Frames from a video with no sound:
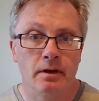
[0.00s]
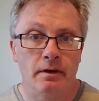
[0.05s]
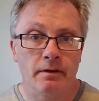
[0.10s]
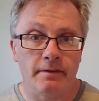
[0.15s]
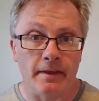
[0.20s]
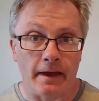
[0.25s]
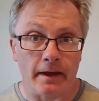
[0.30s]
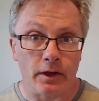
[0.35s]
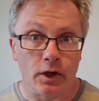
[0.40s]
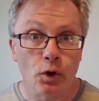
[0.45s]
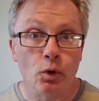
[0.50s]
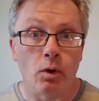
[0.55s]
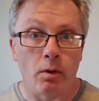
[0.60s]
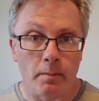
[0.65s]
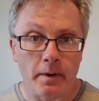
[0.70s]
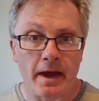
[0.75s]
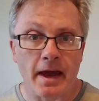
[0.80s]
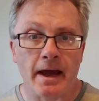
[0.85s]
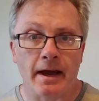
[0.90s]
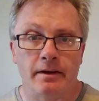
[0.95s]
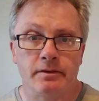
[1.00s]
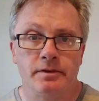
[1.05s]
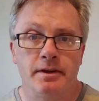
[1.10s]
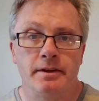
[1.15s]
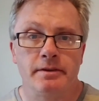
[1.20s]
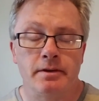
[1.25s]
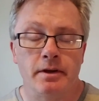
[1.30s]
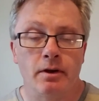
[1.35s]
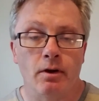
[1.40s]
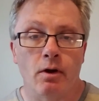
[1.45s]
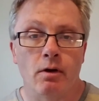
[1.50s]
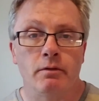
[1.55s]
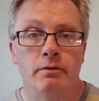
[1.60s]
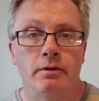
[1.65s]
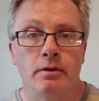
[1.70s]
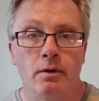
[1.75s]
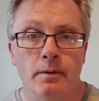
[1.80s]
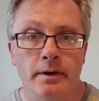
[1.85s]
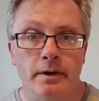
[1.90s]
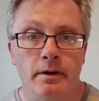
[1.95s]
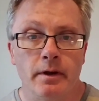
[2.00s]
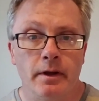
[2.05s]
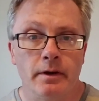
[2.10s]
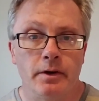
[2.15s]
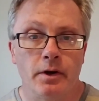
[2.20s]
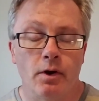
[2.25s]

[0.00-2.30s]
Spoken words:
that you will be accessing also in